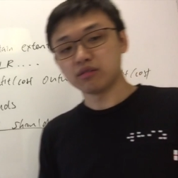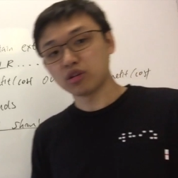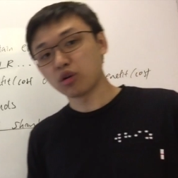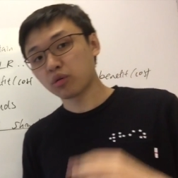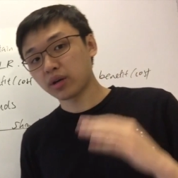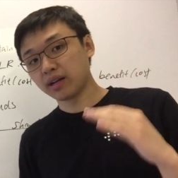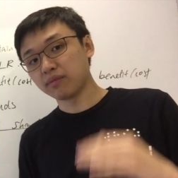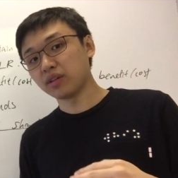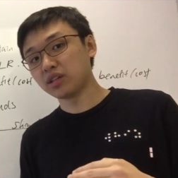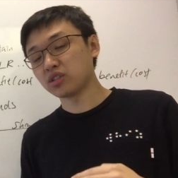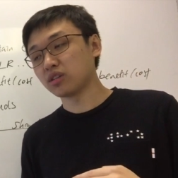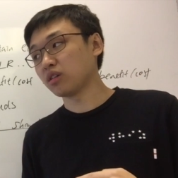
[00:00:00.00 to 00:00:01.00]
lowering
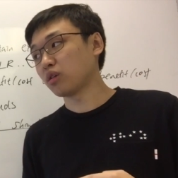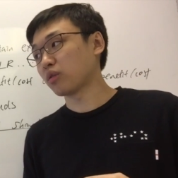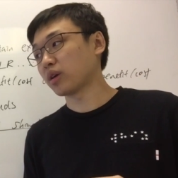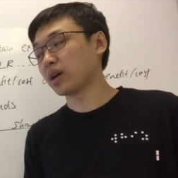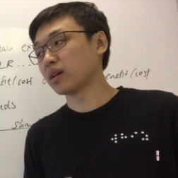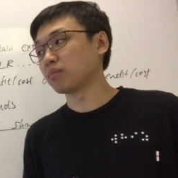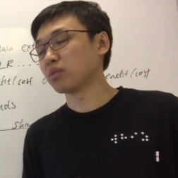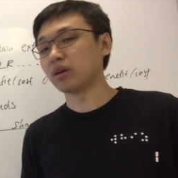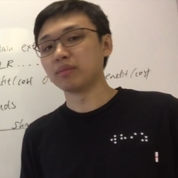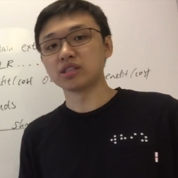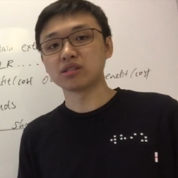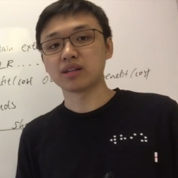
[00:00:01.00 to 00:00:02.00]
inflation and lowering
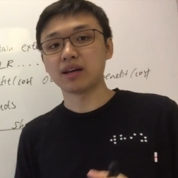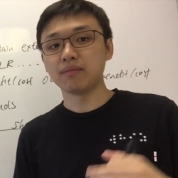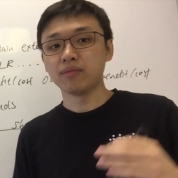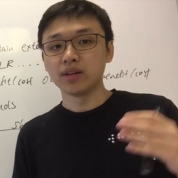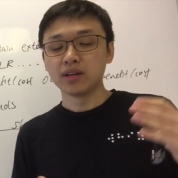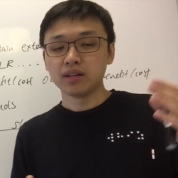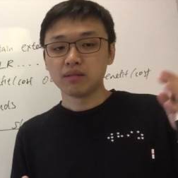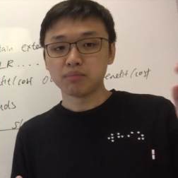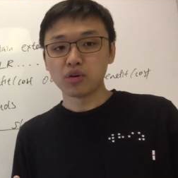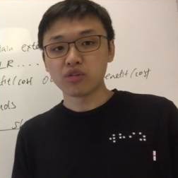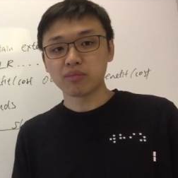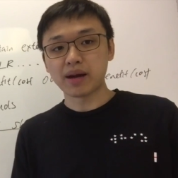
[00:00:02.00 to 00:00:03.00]
unemployment so that
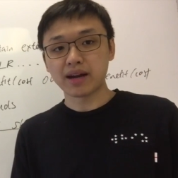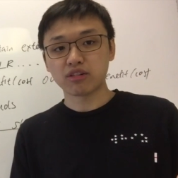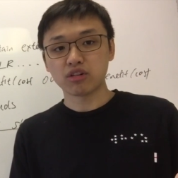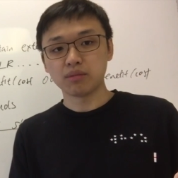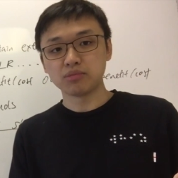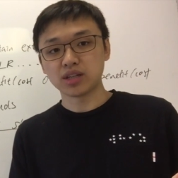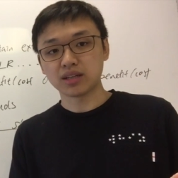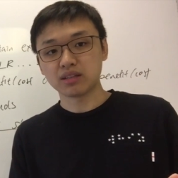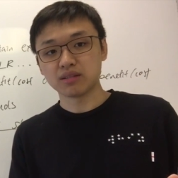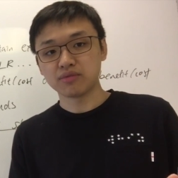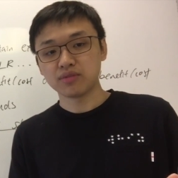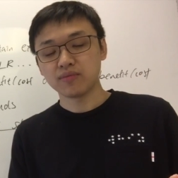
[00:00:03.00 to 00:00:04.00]
both macro
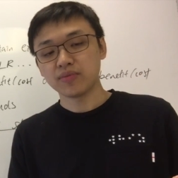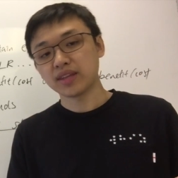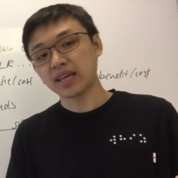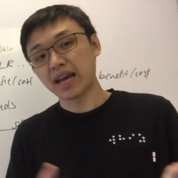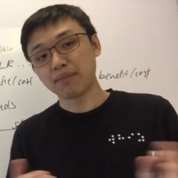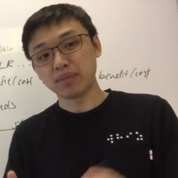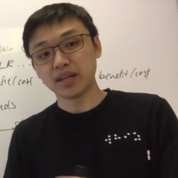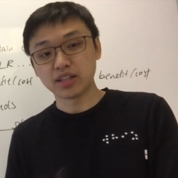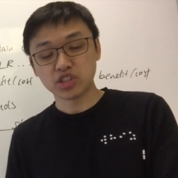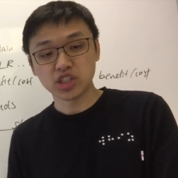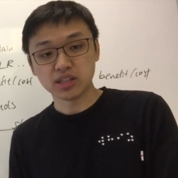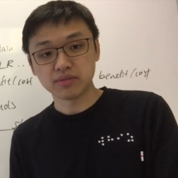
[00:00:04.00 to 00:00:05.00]
objectives can be
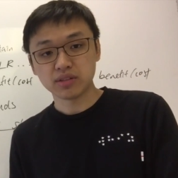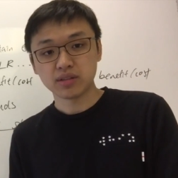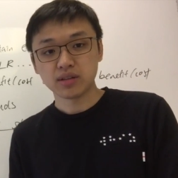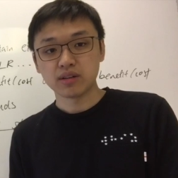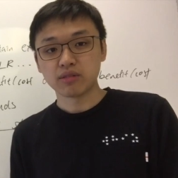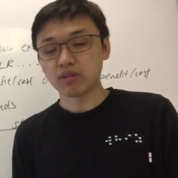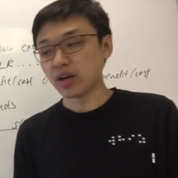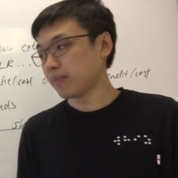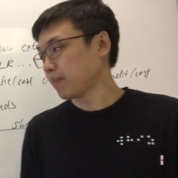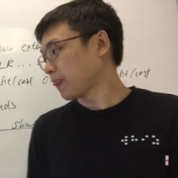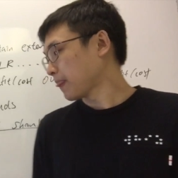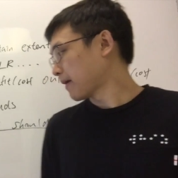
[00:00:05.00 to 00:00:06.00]
achieved, right?